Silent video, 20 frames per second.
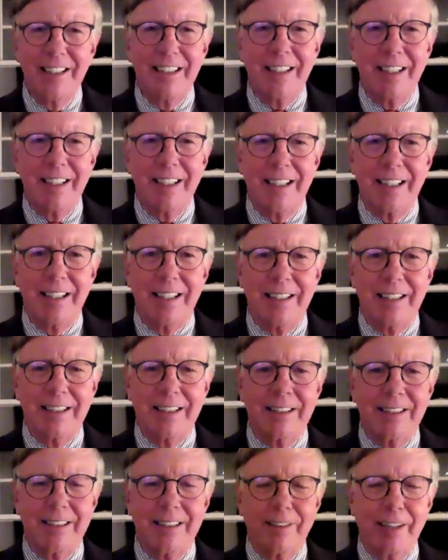
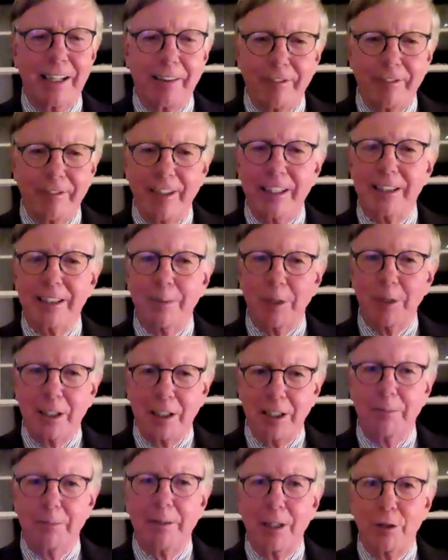And if I can find something
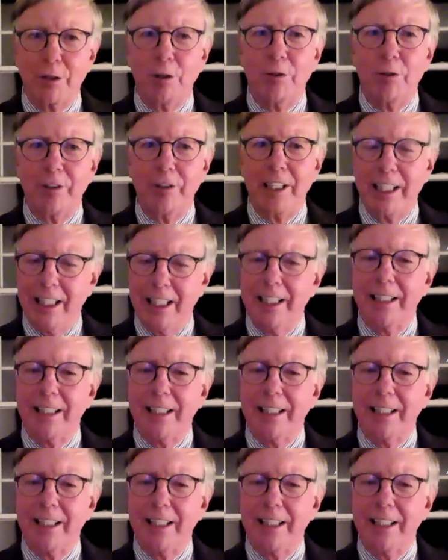good about COVID again,